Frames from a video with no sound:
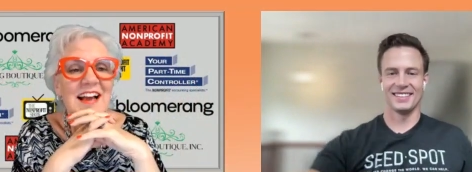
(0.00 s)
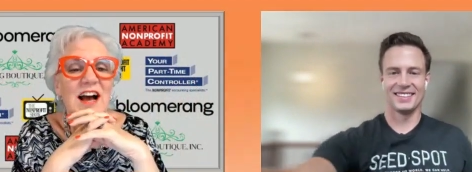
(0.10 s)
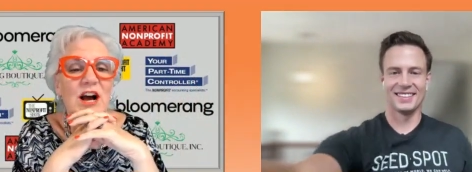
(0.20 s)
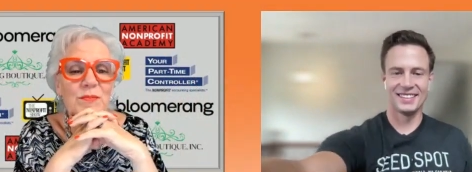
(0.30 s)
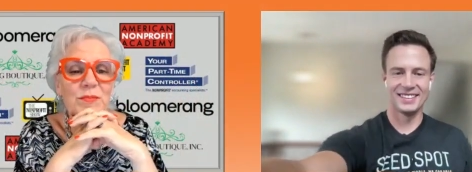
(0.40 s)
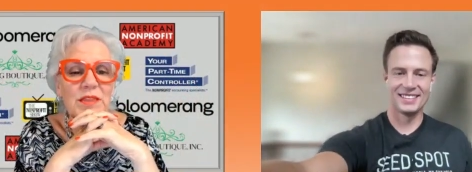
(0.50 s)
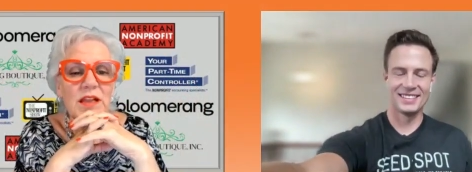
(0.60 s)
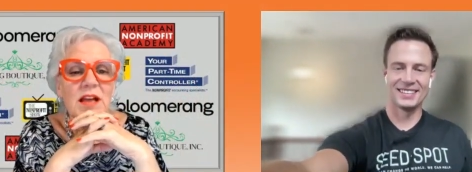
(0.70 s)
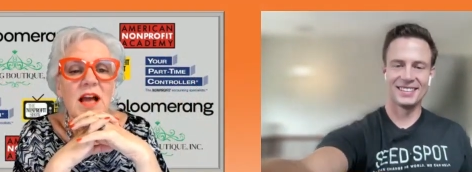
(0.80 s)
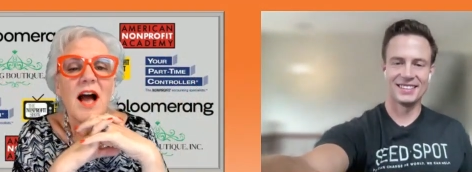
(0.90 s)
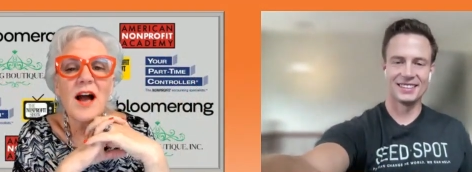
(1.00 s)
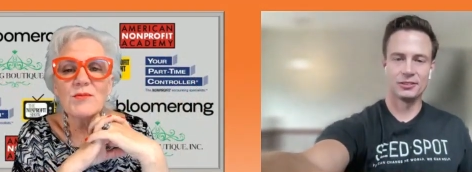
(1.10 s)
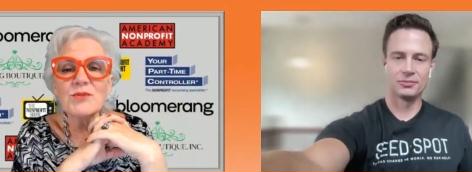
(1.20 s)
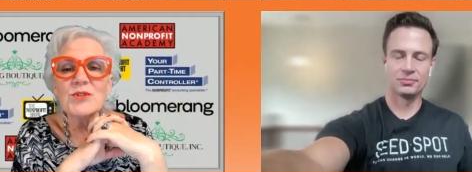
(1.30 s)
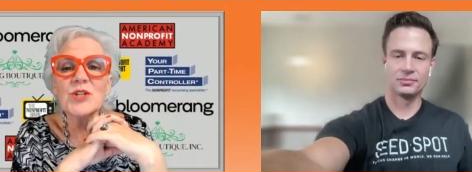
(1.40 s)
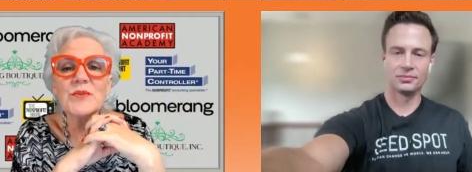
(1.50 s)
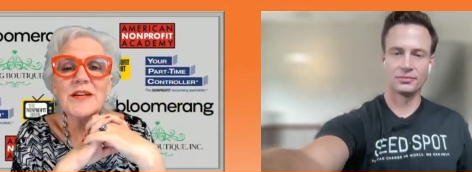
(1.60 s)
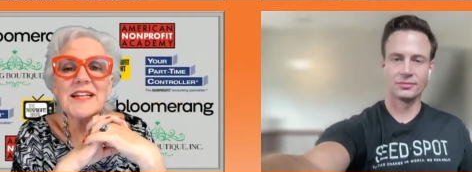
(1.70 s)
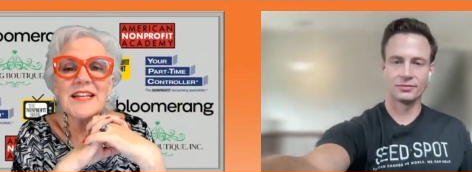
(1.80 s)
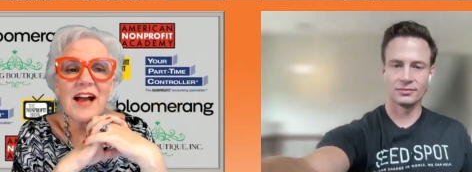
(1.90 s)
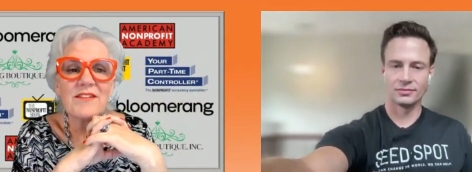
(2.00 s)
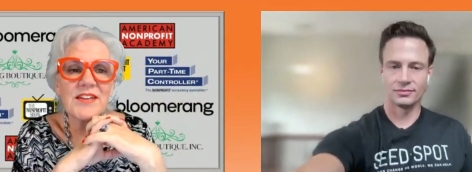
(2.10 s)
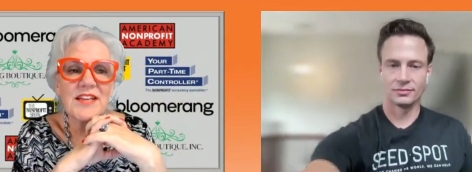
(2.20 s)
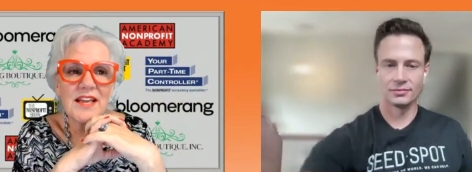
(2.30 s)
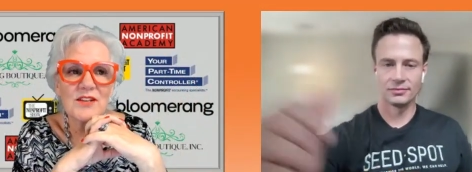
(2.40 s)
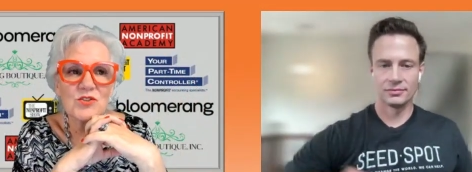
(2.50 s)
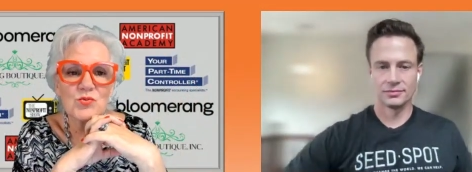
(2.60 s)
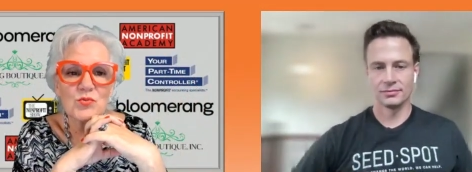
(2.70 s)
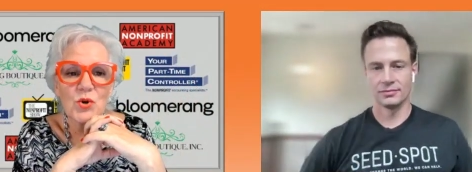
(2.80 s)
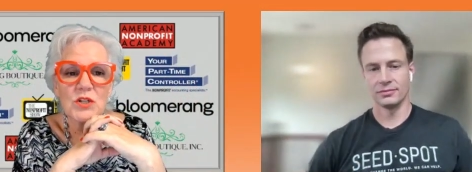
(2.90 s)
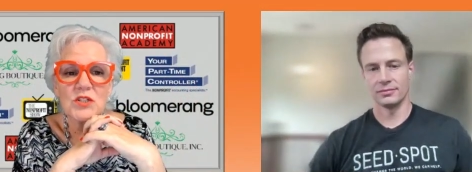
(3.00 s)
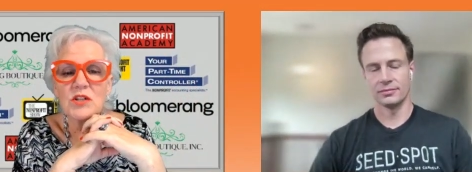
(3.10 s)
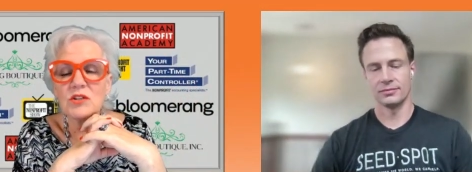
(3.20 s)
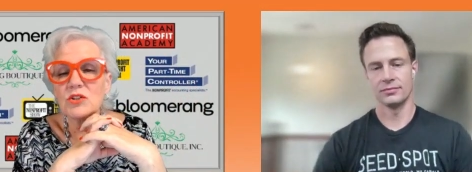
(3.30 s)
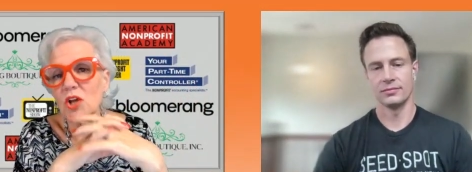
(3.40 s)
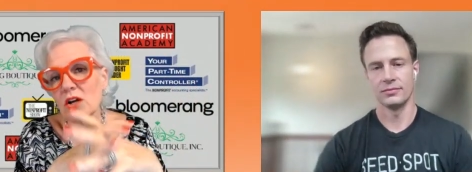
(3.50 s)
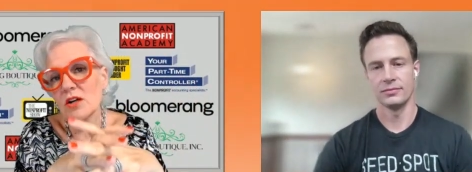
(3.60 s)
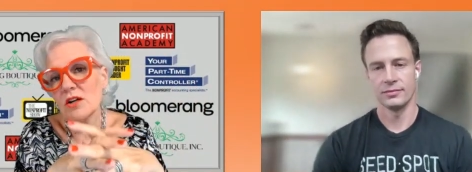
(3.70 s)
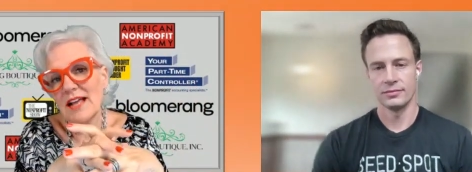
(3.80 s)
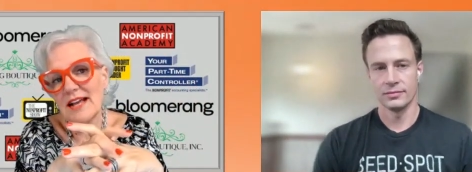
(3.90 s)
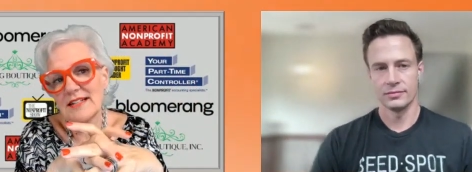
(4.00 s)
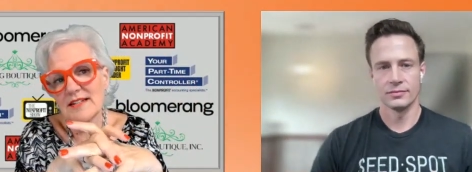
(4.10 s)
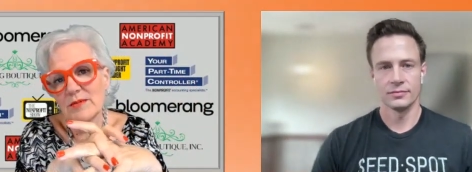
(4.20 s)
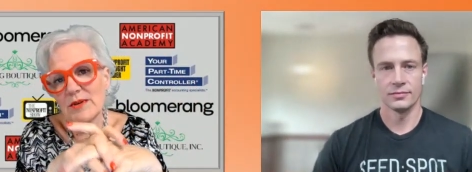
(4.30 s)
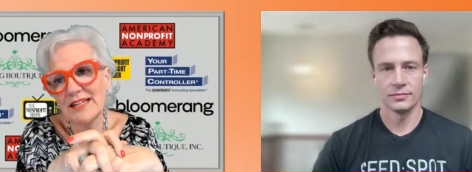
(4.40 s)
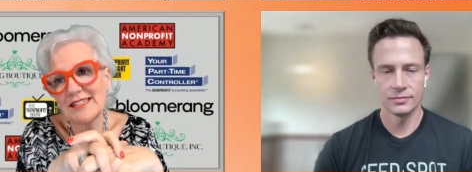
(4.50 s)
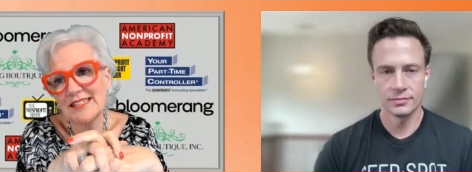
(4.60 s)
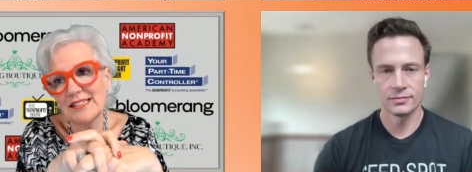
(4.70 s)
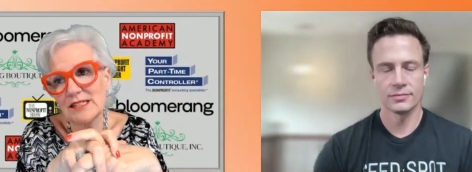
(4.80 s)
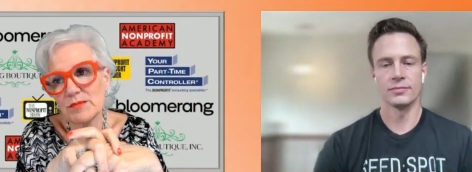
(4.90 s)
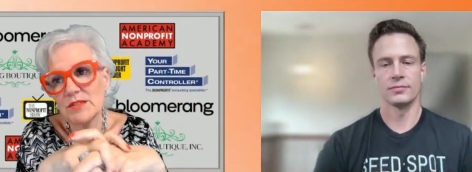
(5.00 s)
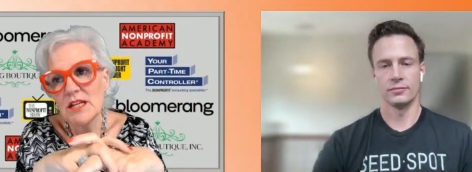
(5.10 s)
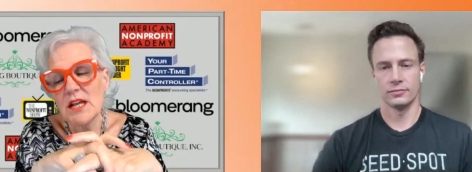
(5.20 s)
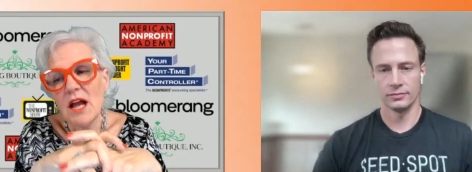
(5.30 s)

Speaker 1: Um, how do we navigate towards longer lasting relationships?